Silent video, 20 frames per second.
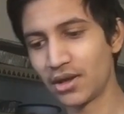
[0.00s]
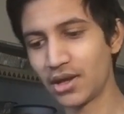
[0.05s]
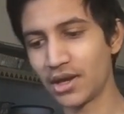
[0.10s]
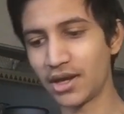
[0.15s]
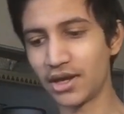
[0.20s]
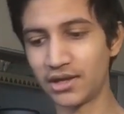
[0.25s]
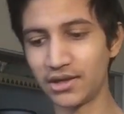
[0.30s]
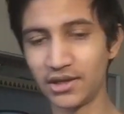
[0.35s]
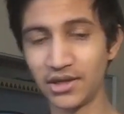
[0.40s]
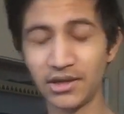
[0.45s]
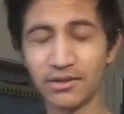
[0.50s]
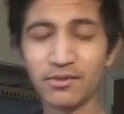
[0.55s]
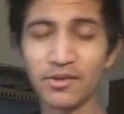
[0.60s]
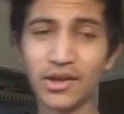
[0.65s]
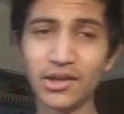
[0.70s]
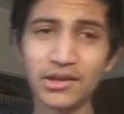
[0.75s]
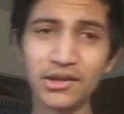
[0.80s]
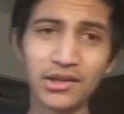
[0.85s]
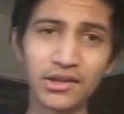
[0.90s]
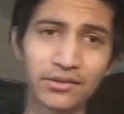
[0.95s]
And
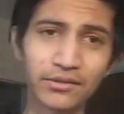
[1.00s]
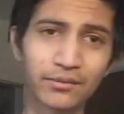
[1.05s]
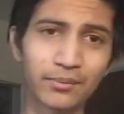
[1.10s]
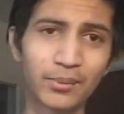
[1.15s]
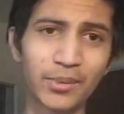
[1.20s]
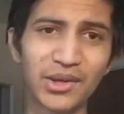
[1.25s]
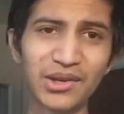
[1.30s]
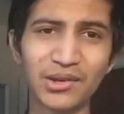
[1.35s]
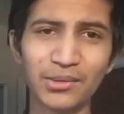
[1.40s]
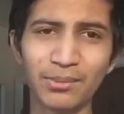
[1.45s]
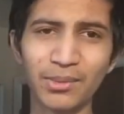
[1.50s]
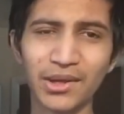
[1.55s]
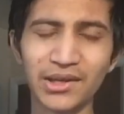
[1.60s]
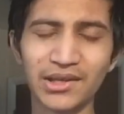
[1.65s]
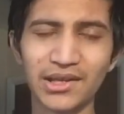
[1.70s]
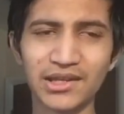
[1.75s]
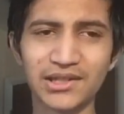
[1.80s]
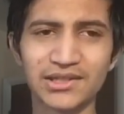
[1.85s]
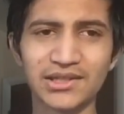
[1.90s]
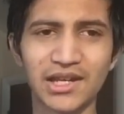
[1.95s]
even if
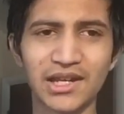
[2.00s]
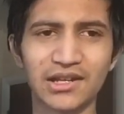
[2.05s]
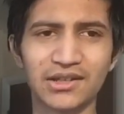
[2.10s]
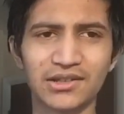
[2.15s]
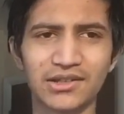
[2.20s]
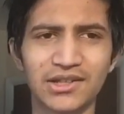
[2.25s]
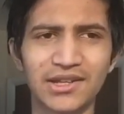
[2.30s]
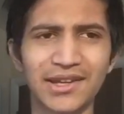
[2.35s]
PewDiePie gets like